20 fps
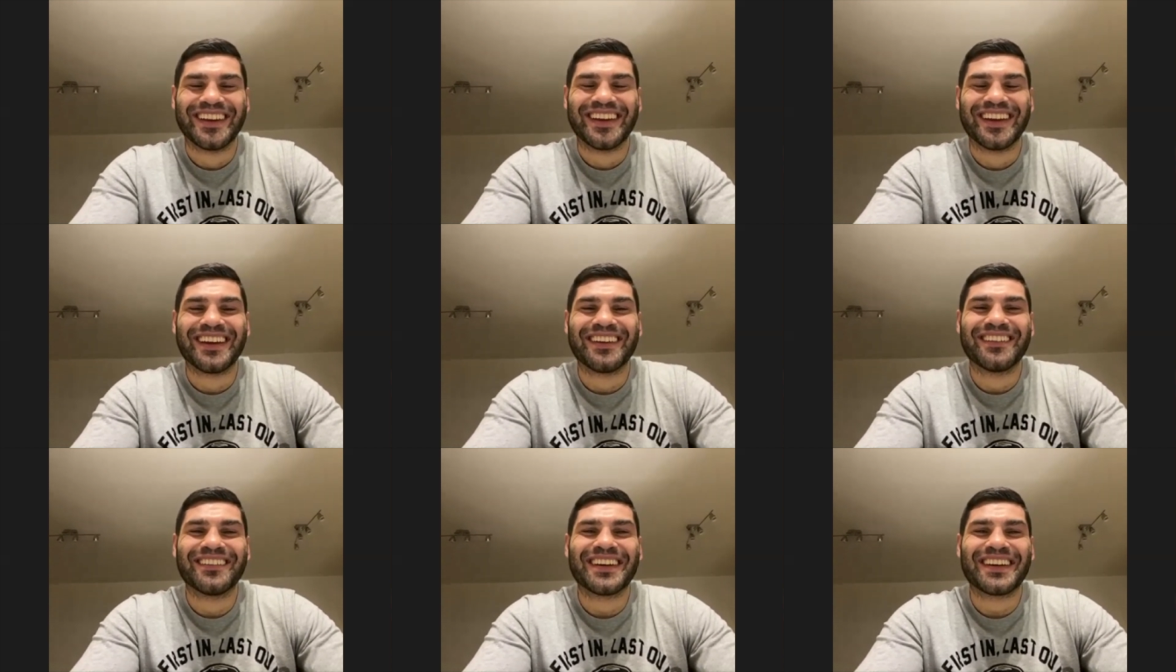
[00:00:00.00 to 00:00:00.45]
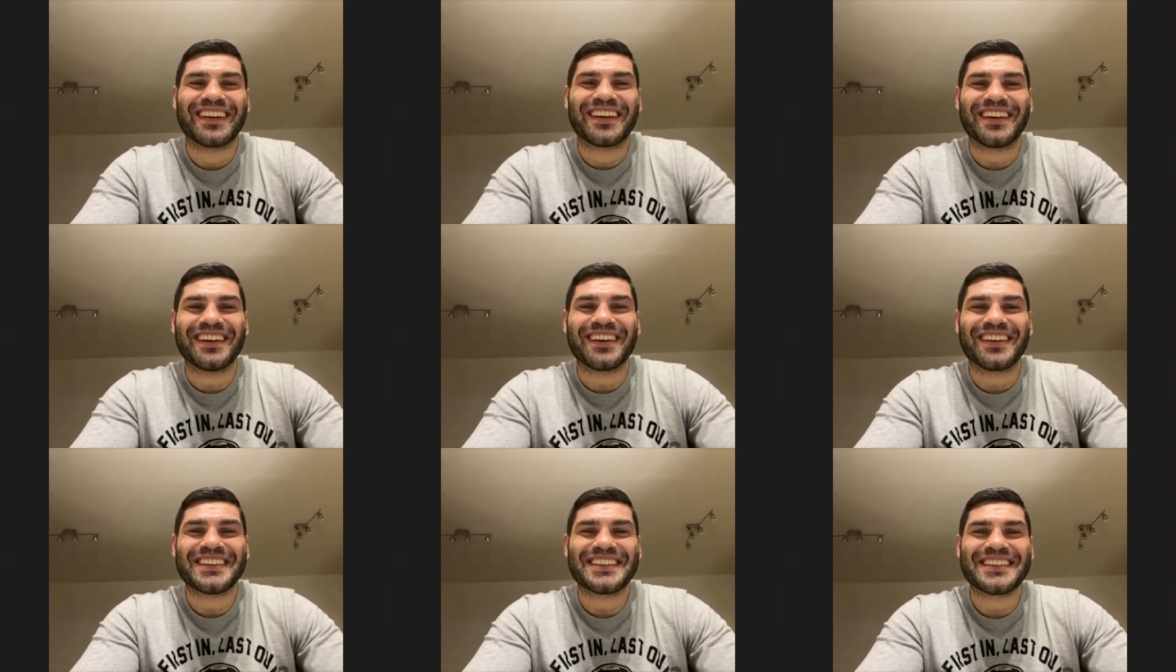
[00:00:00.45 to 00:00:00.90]

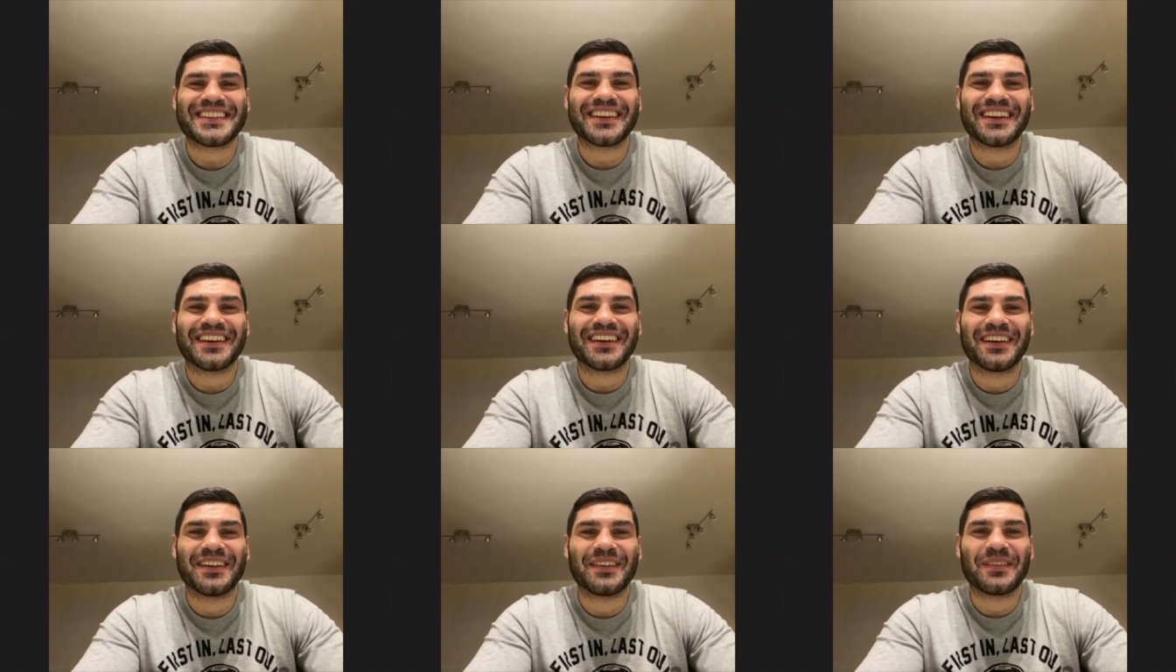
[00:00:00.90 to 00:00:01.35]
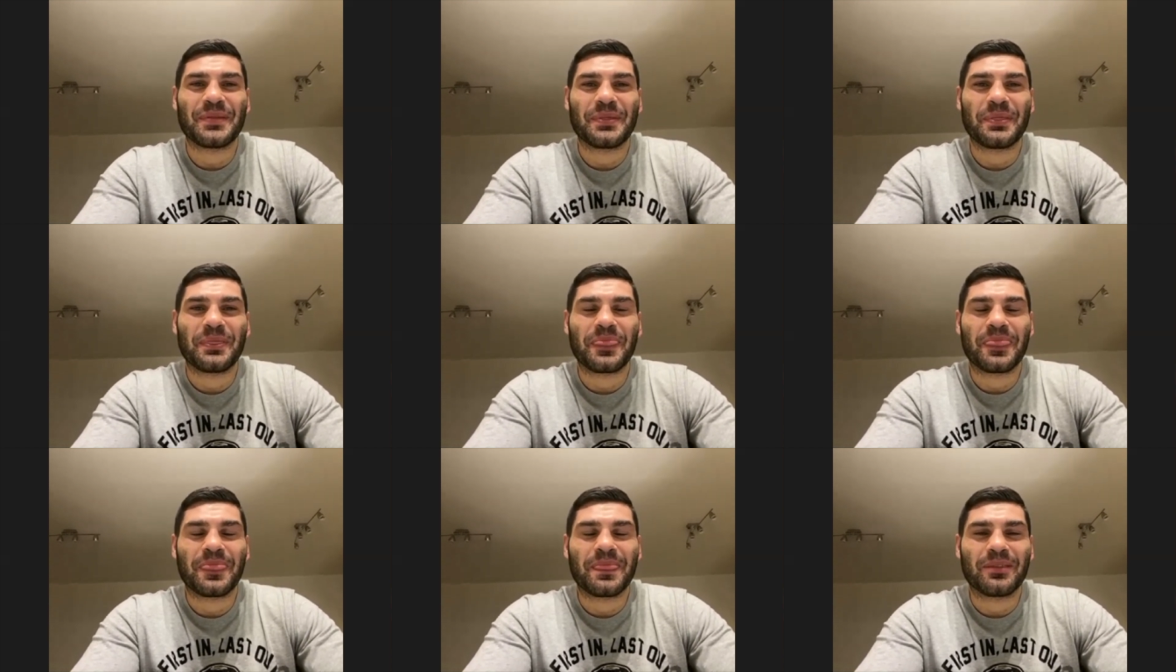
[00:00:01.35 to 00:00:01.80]
because uh,
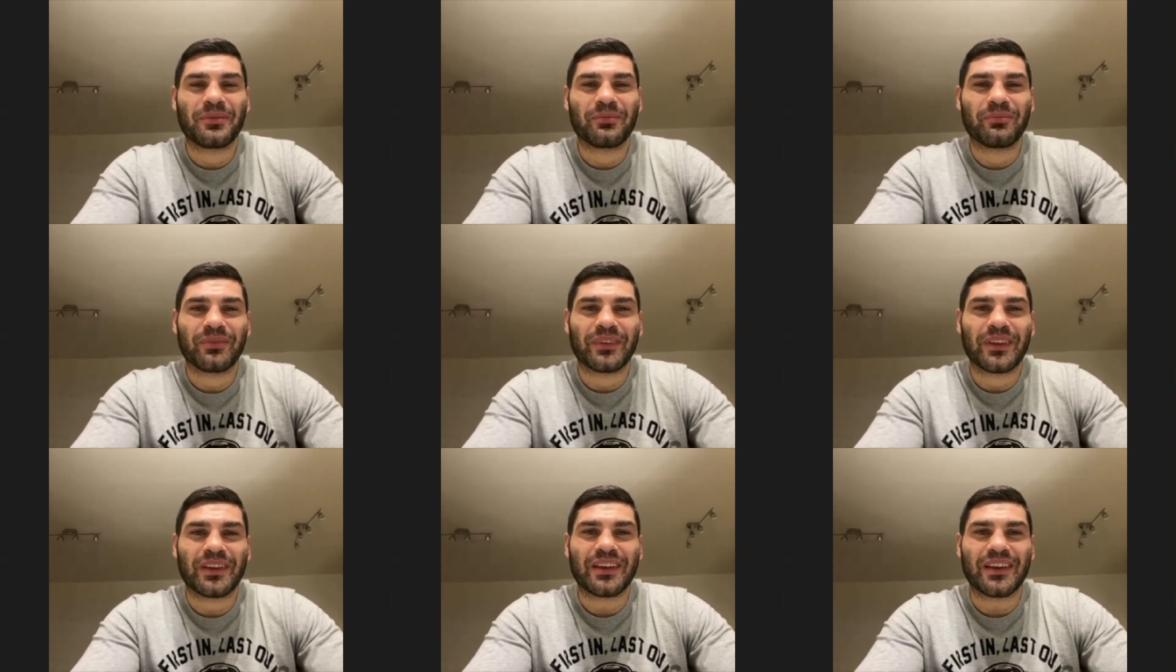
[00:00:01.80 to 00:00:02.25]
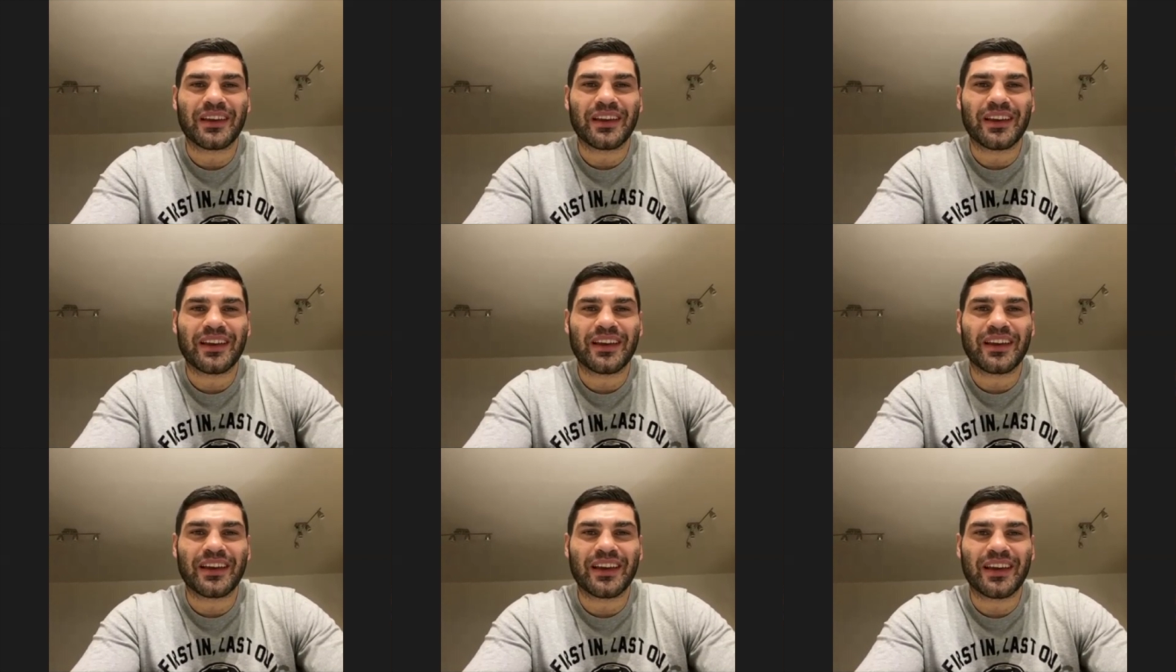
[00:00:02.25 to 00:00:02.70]

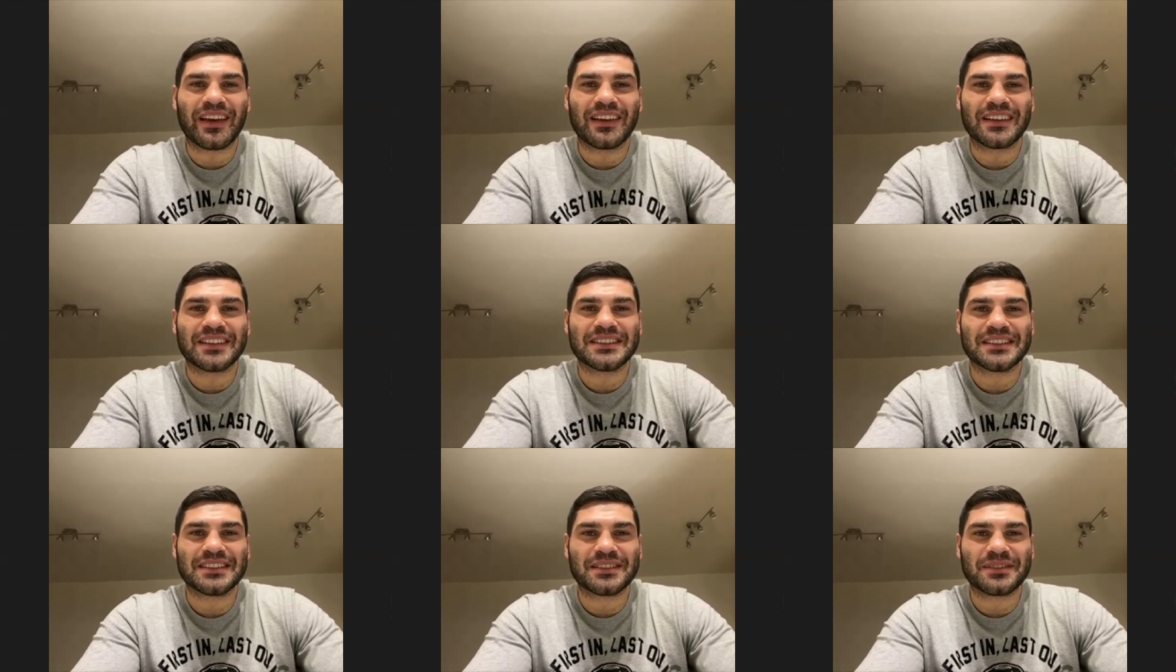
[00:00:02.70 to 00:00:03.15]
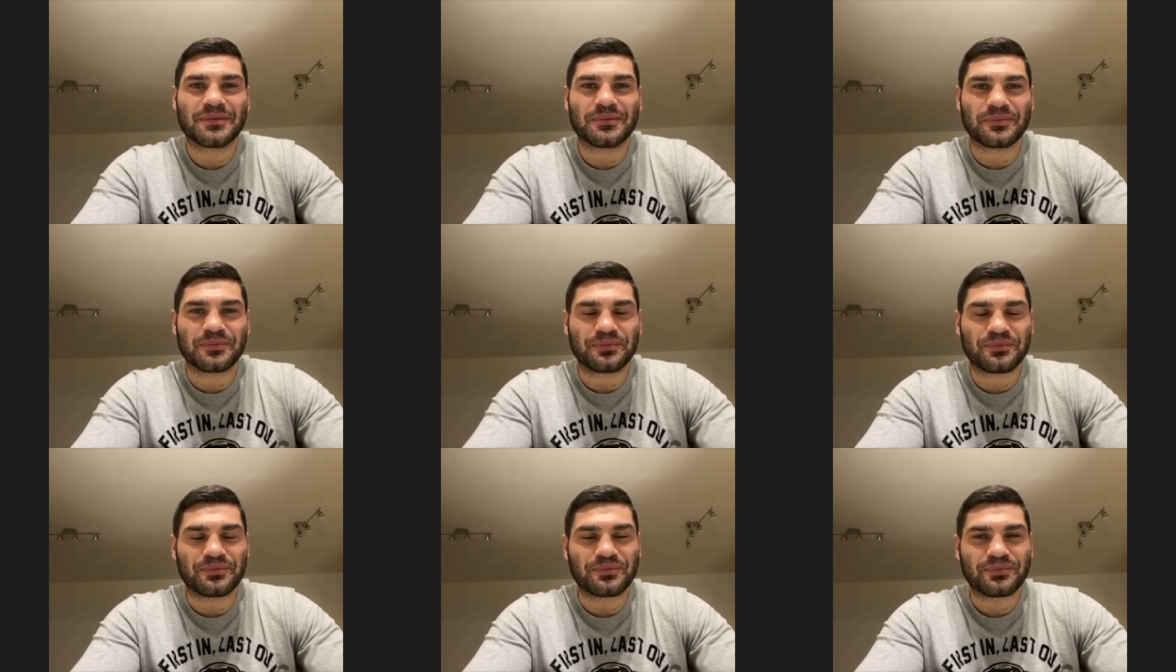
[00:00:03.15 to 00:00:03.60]
he has
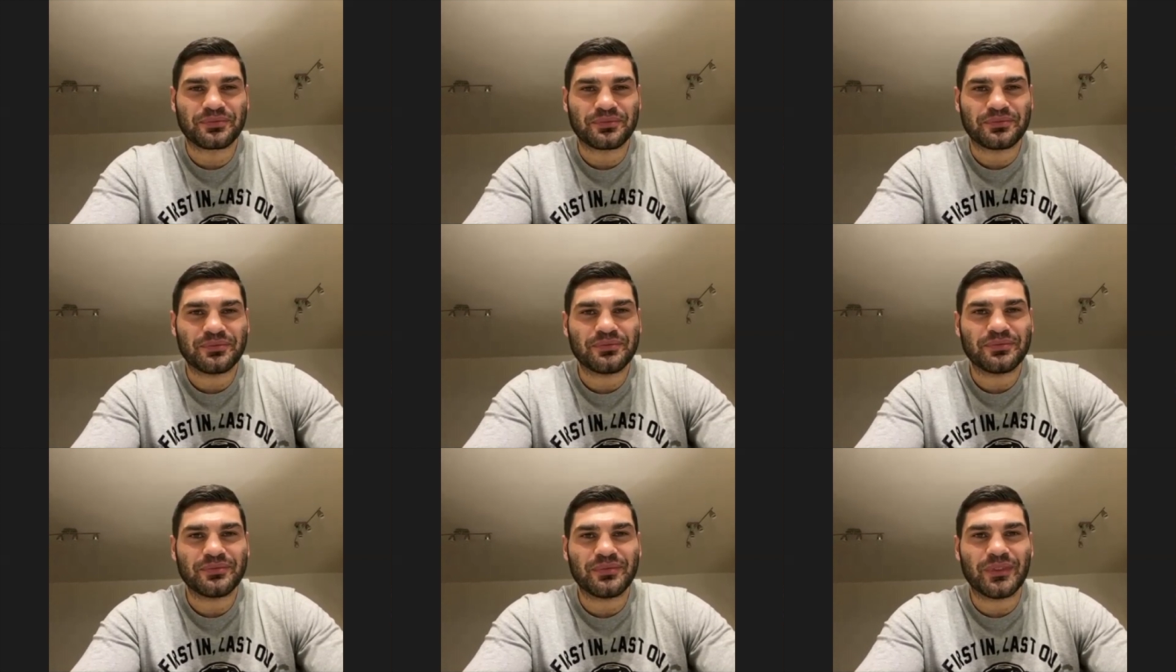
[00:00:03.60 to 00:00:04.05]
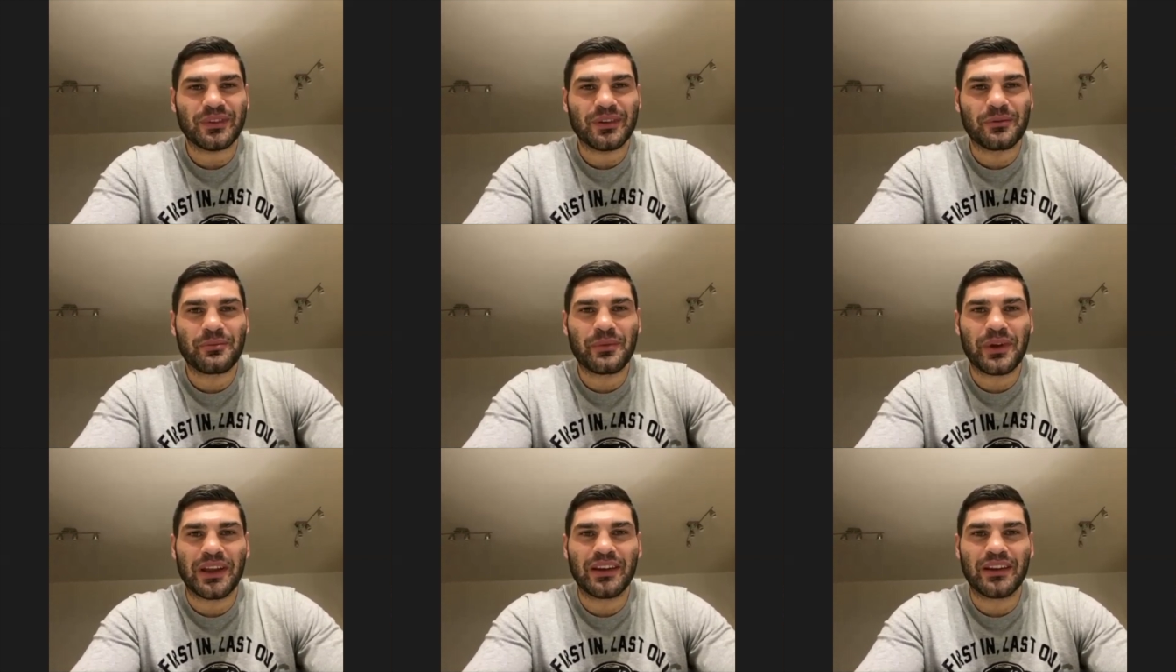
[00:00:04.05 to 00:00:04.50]

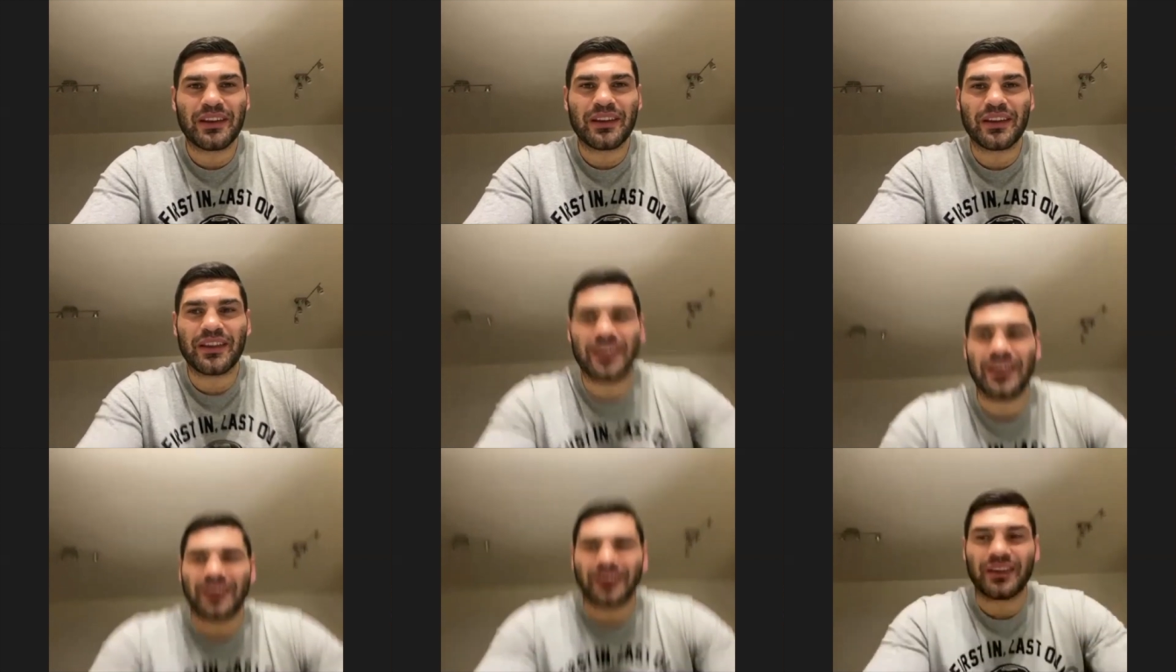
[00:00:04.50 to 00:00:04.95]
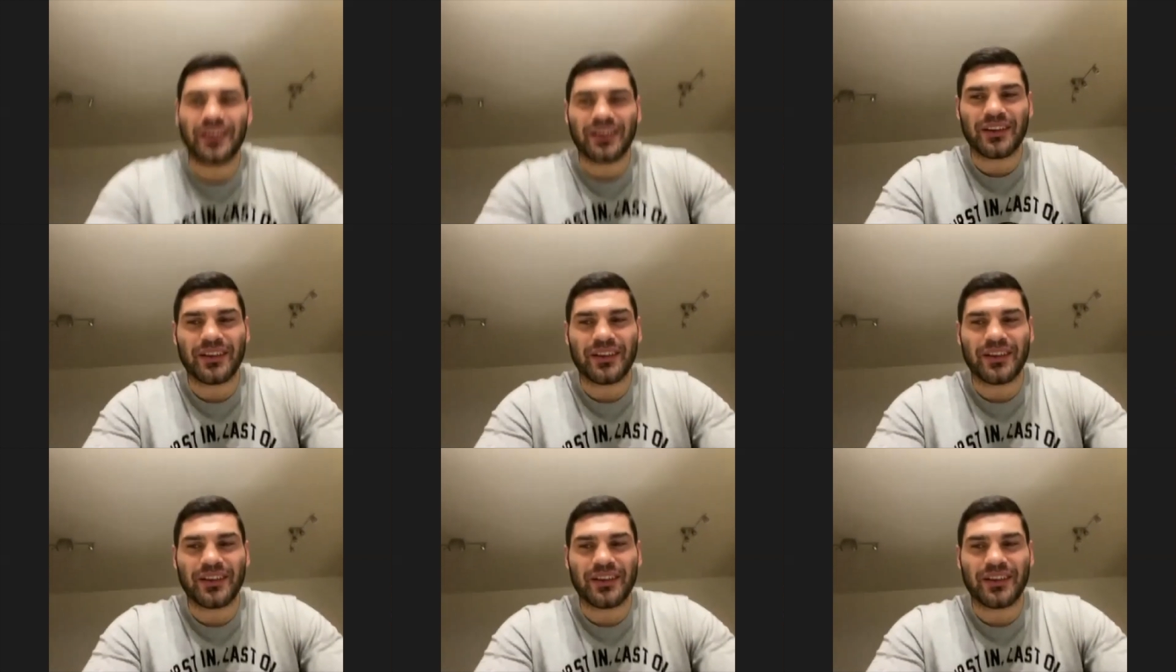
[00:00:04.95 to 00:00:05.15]
many